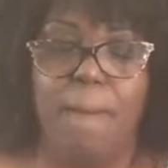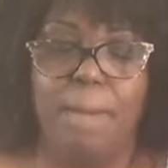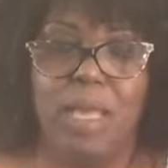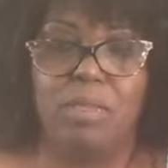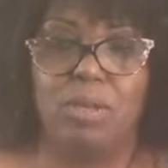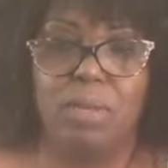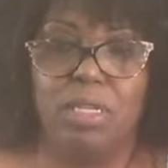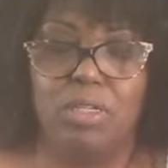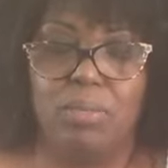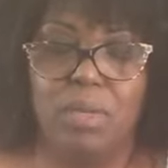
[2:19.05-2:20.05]

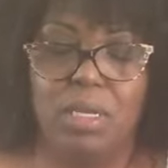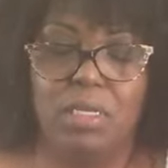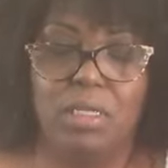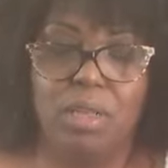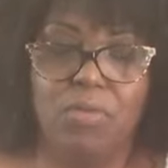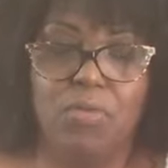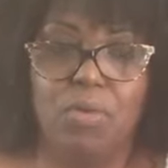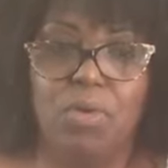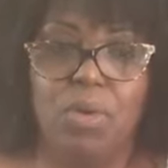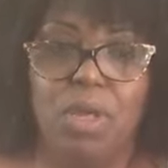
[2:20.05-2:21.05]
masturbation being
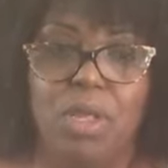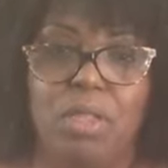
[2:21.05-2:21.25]
sinful.